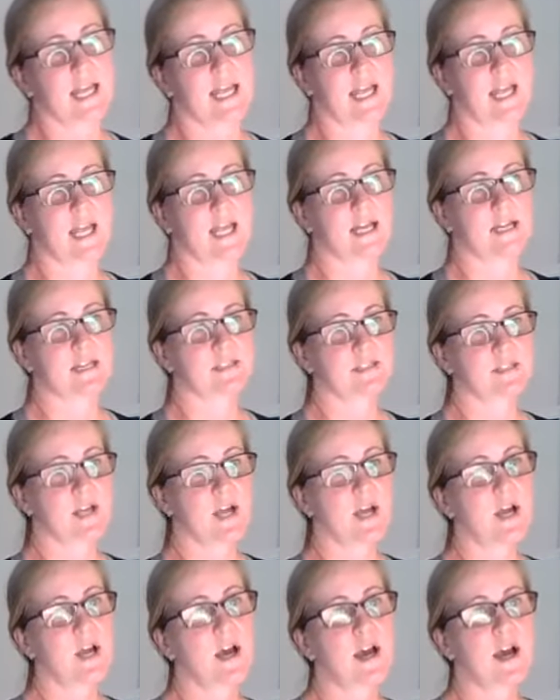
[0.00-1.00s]
And
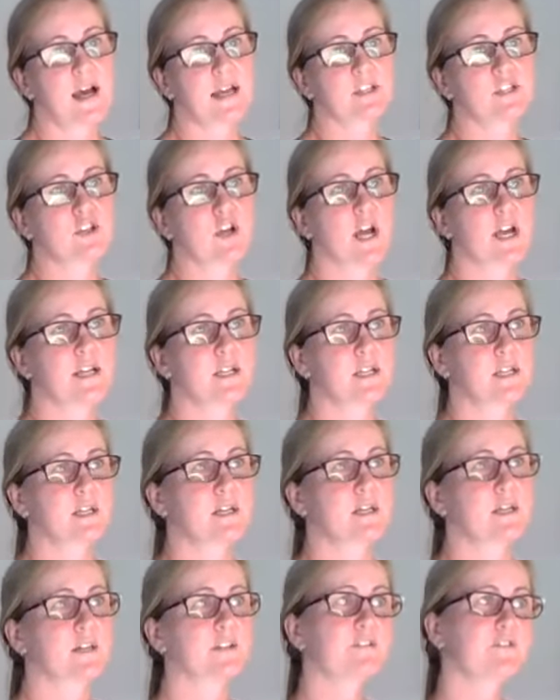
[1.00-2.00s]
I try
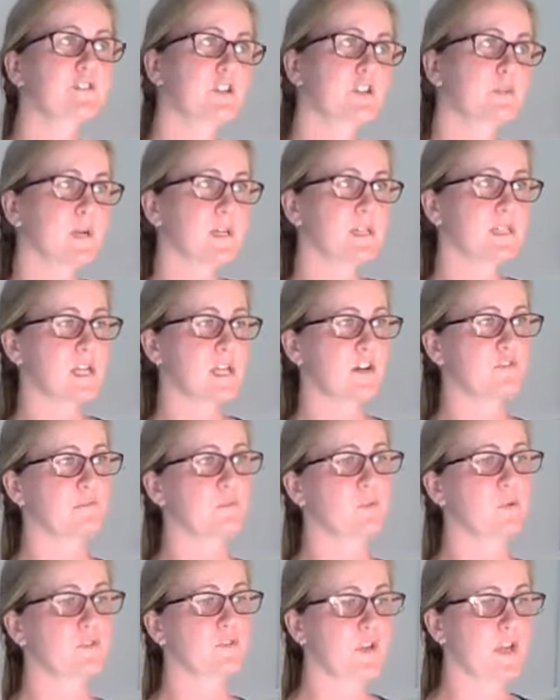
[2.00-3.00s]
to feel myself
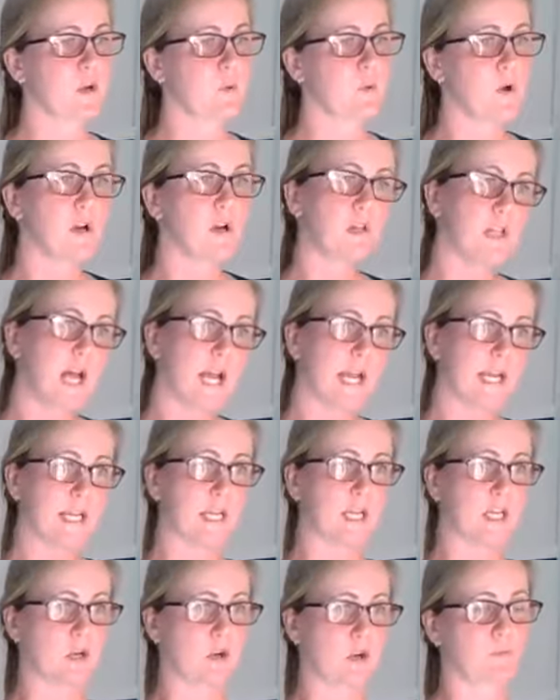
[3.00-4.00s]
moving while
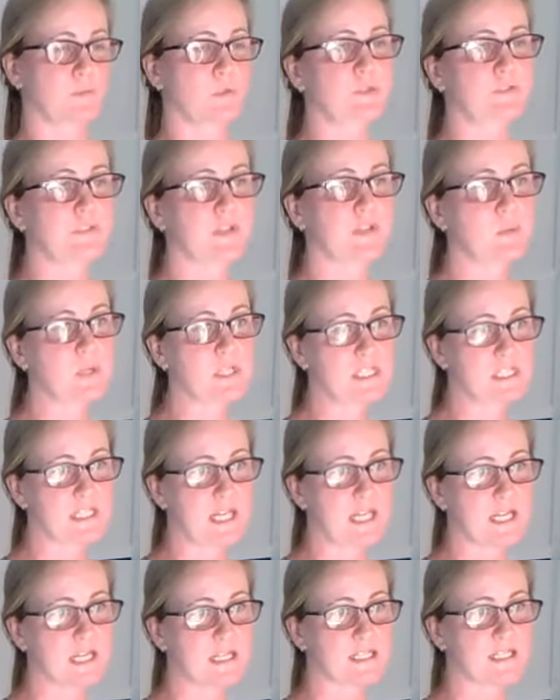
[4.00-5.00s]
gliding or moving while
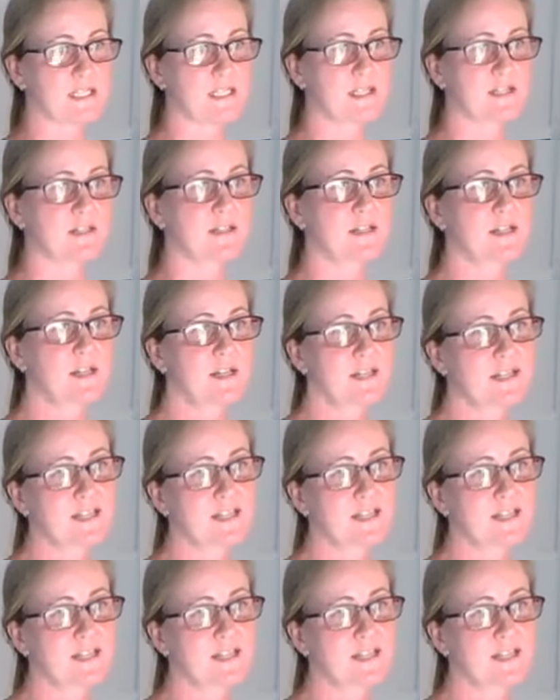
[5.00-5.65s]
standing still.